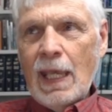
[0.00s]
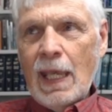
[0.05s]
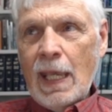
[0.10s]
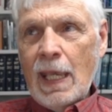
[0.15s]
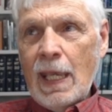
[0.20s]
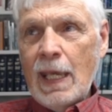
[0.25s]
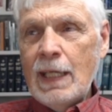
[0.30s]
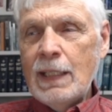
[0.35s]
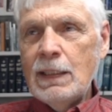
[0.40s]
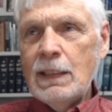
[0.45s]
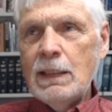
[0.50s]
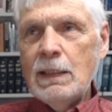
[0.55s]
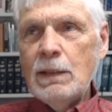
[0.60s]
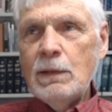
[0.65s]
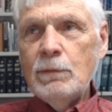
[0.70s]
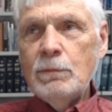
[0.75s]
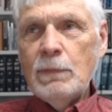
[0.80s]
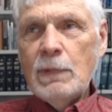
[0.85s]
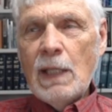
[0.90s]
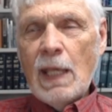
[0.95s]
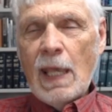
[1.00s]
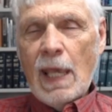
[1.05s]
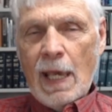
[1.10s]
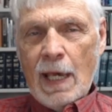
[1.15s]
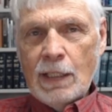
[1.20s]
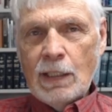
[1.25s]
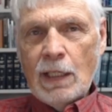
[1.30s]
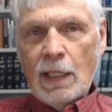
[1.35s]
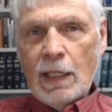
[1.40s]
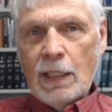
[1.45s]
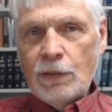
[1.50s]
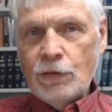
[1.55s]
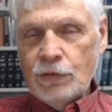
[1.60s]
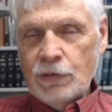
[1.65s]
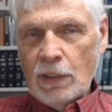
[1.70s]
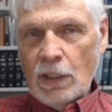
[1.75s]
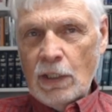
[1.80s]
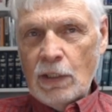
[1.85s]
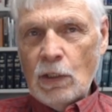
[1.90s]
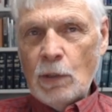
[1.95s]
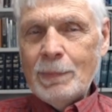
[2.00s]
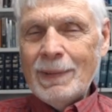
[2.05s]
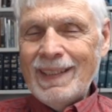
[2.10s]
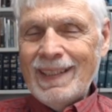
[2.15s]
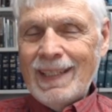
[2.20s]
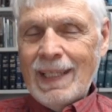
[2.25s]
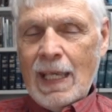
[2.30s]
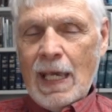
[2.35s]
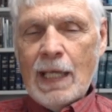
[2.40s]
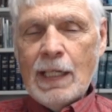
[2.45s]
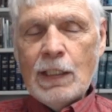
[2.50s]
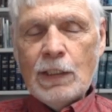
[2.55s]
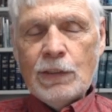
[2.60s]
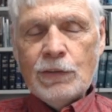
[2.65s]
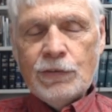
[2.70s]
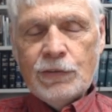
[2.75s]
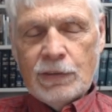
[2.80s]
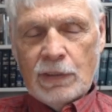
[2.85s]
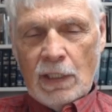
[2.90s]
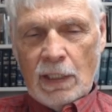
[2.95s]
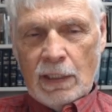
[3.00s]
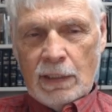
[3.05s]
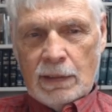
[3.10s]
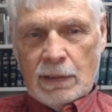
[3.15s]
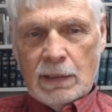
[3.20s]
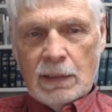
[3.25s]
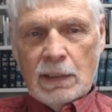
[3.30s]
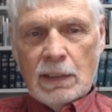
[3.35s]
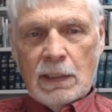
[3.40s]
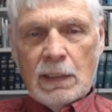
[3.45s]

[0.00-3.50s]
and had a son or begat a son.